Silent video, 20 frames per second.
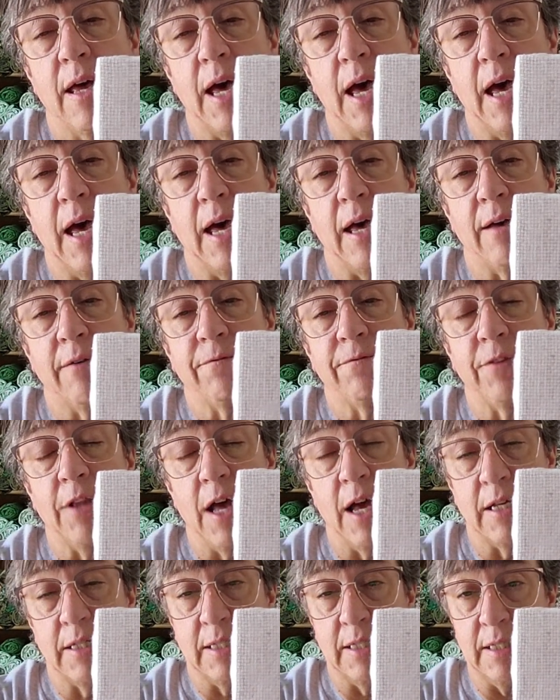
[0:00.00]

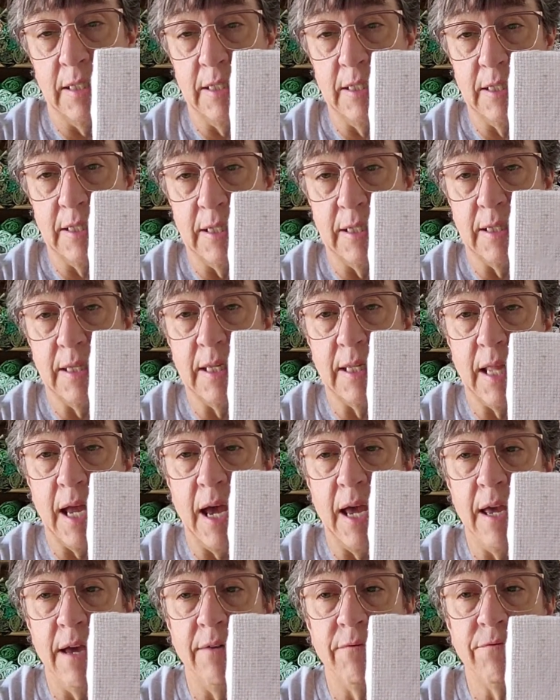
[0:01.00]
flosses that
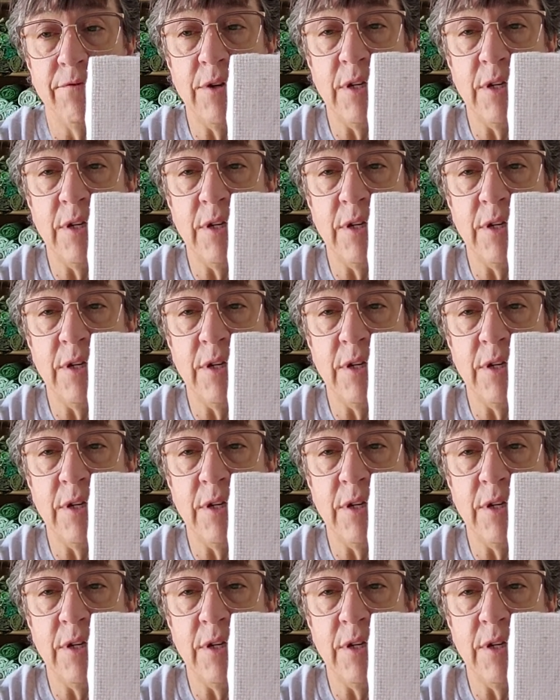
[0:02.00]
I have